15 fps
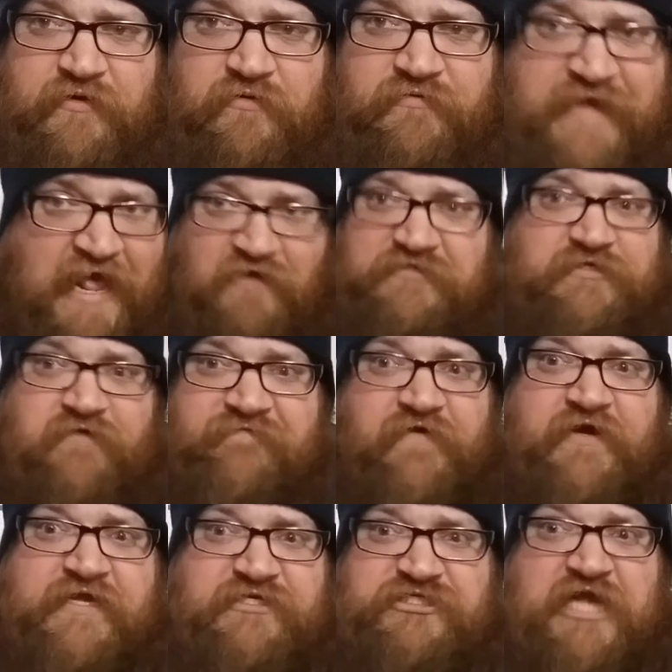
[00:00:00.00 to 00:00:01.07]
Now's our
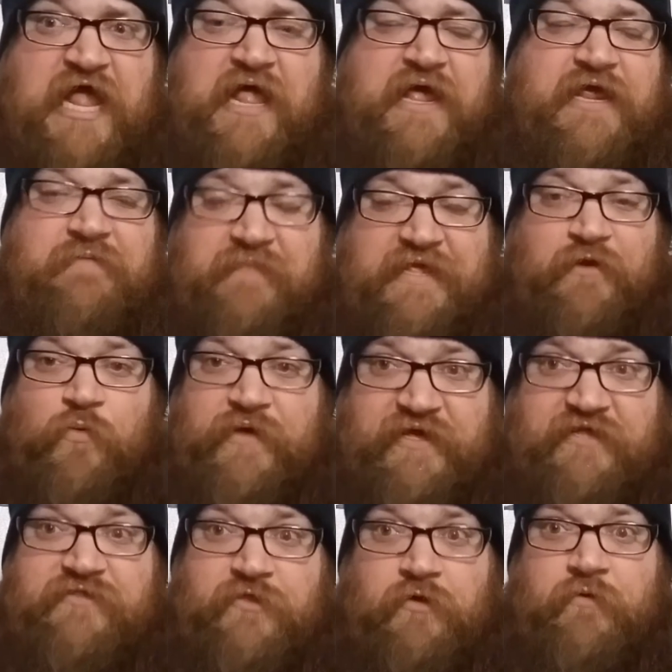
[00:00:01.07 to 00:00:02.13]
fucking time. Like, we
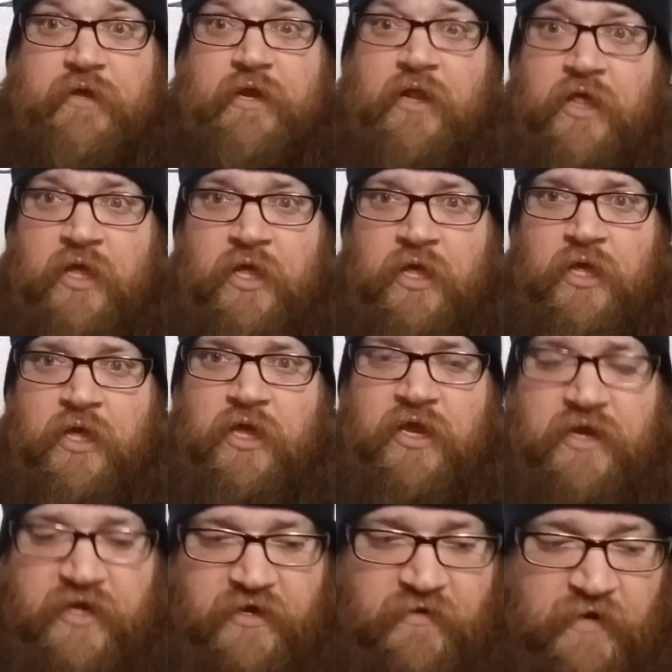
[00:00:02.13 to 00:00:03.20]
can do it. You
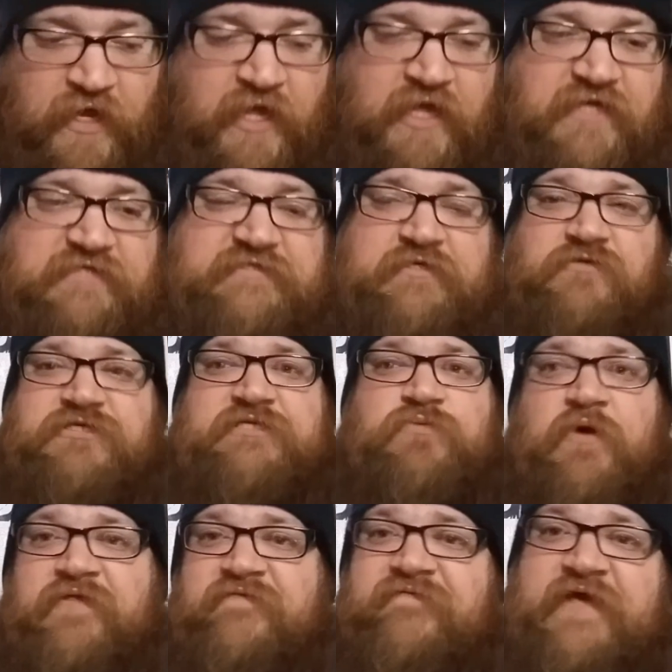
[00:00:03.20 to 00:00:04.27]
know? So just
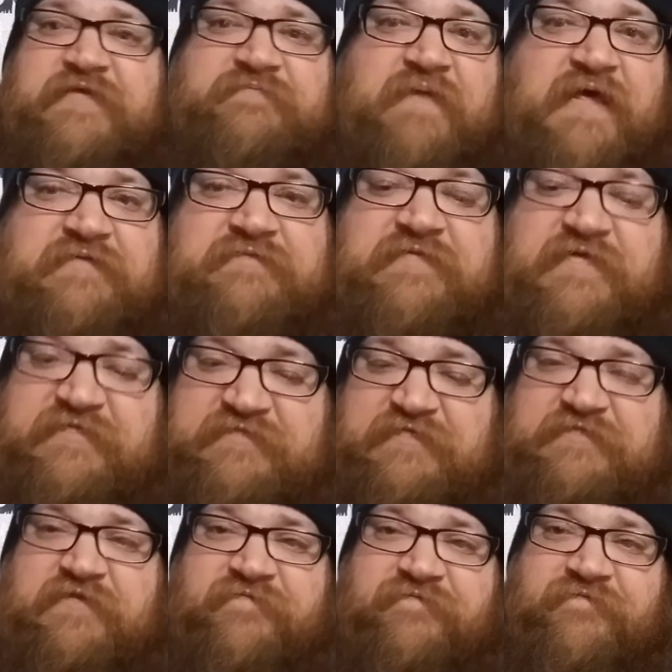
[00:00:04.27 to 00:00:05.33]
wear the face mask. This
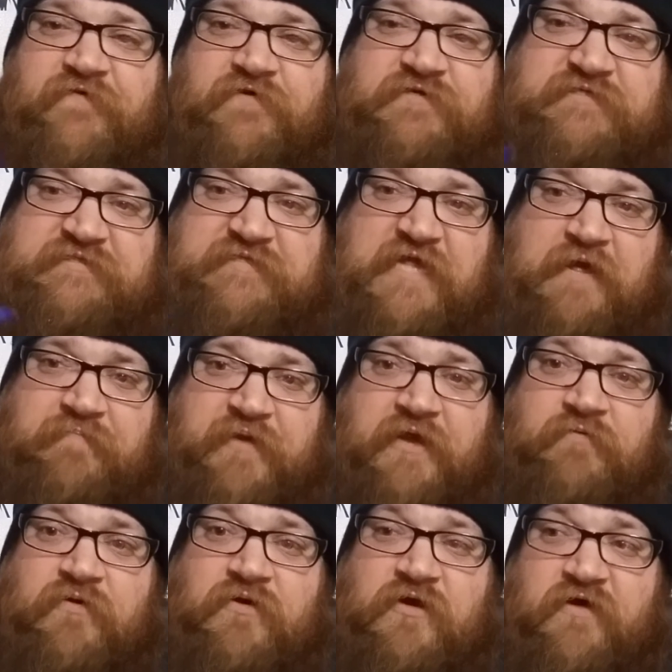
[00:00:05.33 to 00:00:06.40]
is the first step in
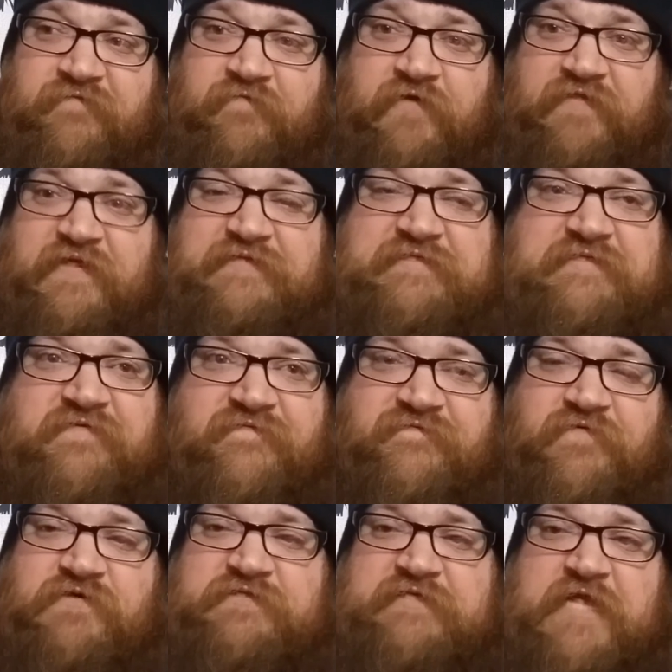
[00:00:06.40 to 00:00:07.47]
recovery. This is the
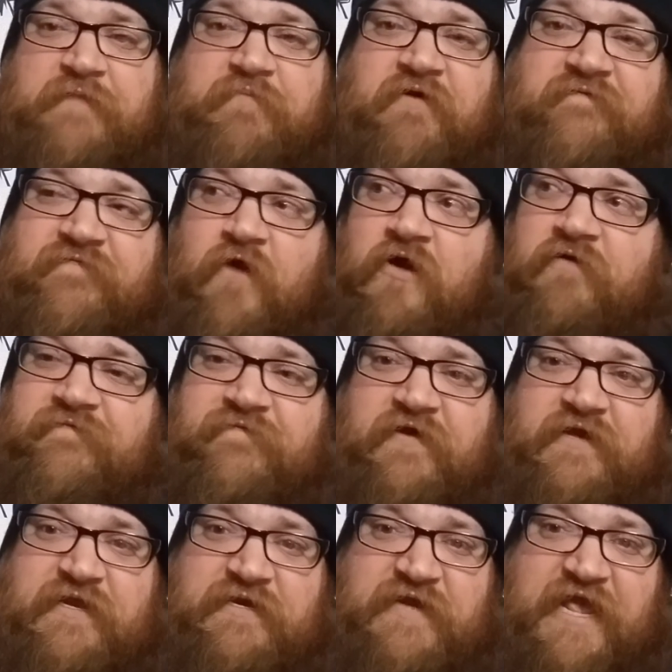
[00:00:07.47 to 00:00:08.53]
first step of our
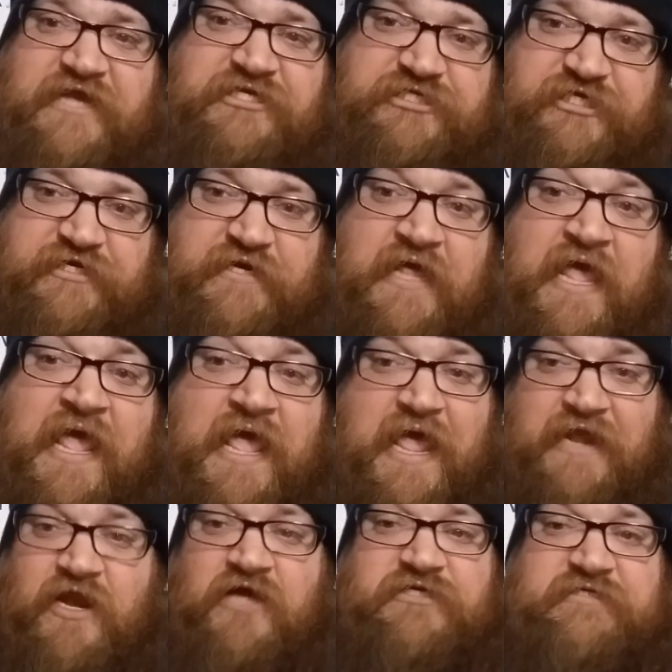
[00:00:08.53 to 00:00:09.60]
fucking nation. And
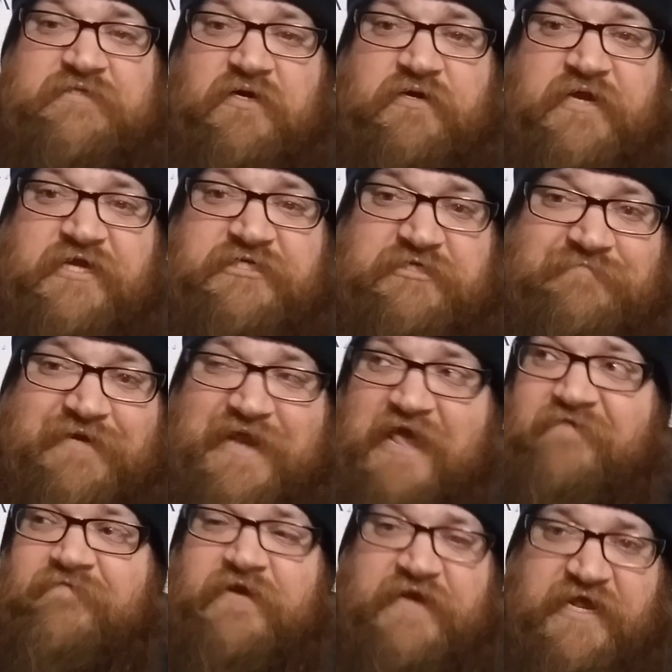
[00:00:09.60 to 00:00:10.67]
not just our nation, but
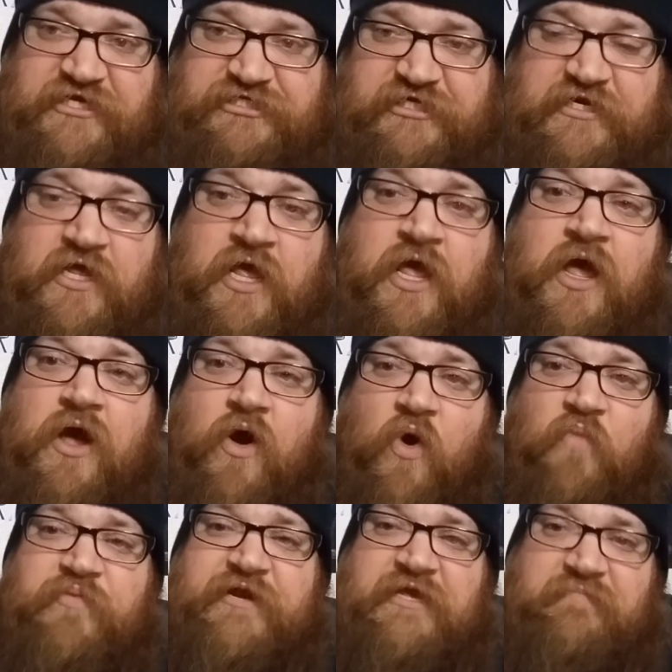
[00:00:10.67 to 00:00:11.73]
every nation
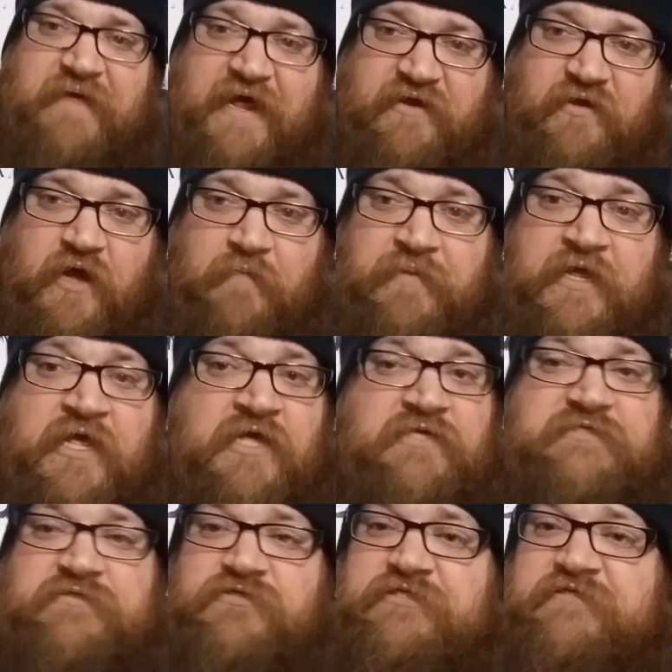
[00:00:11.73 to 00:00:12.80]
opening back up.
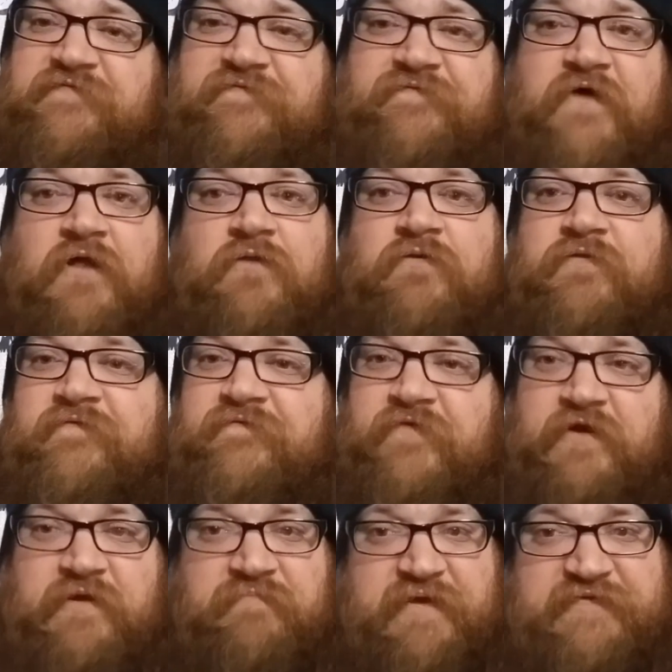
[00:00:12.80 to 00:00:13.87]
So just follow the
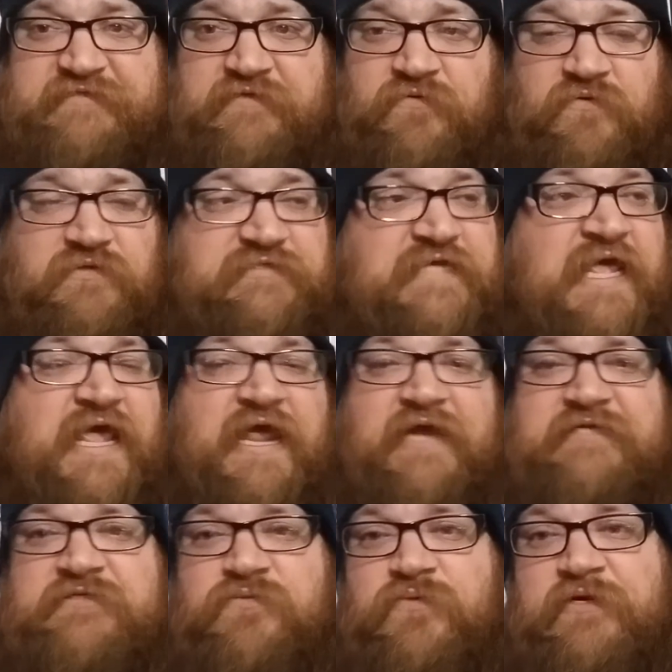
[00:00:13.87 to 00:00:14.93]
fucking basic rules.
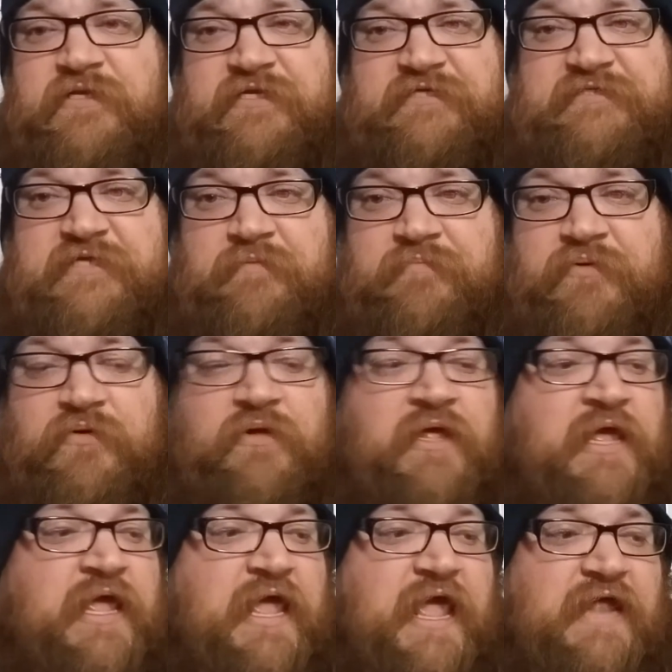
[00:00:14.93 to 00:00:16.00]
It's really simple.
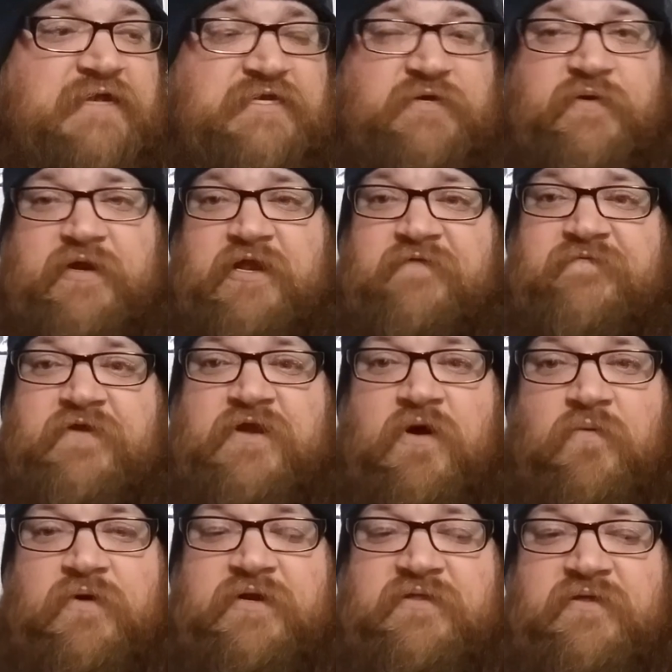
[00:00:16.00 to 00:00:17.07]
And do it. If you don't
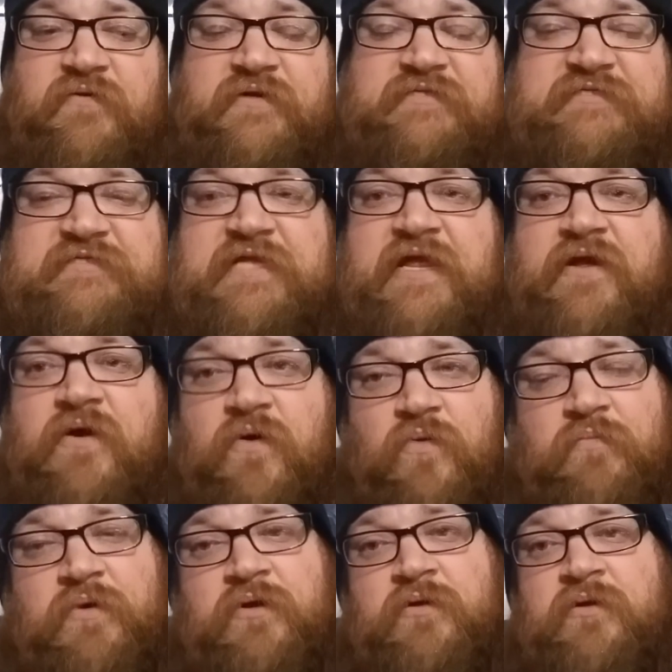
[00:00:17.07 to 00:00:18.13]
want to do it, stay home.
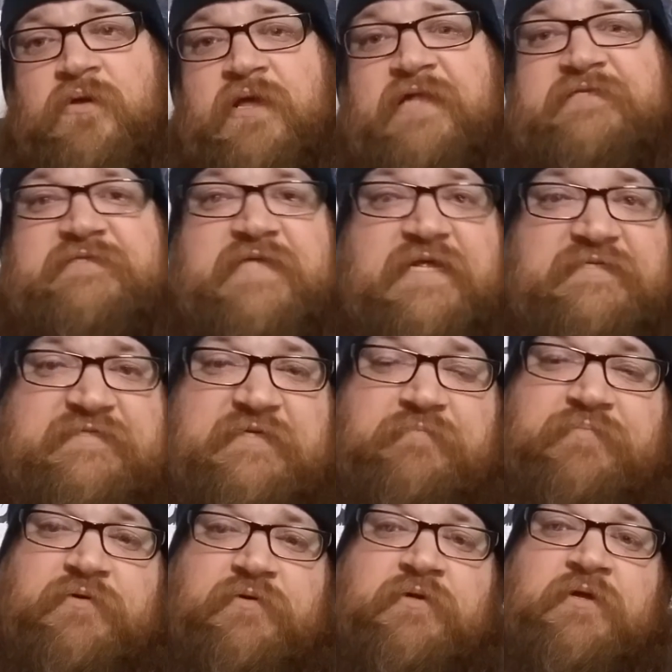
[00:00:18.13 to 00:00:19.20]
It's that
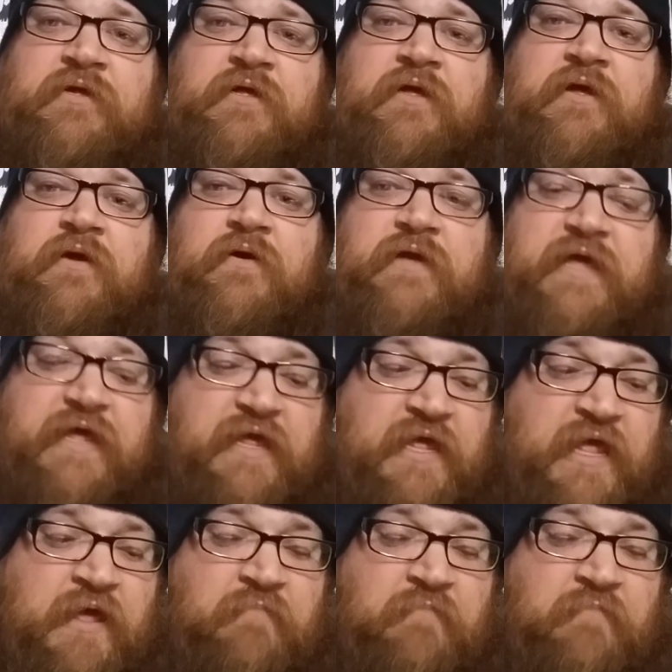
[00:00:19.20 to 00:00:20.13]
simple. Okay?